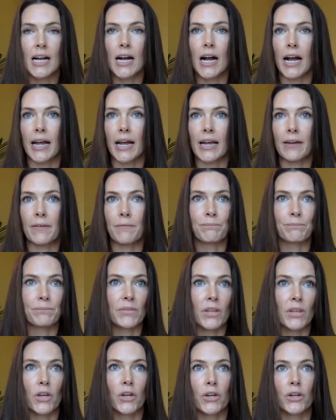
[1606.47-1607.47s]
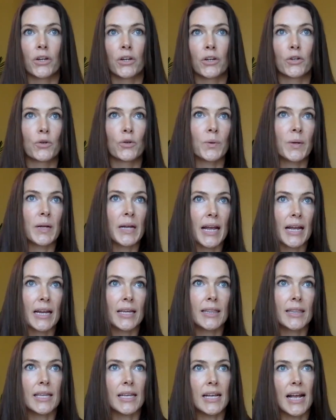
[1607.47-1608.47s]
I
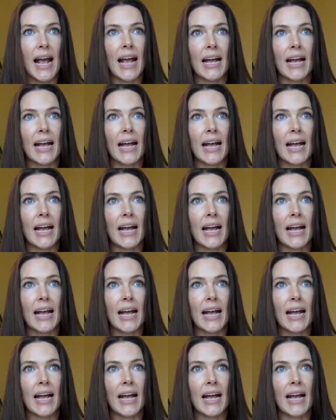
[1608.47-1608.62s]
created the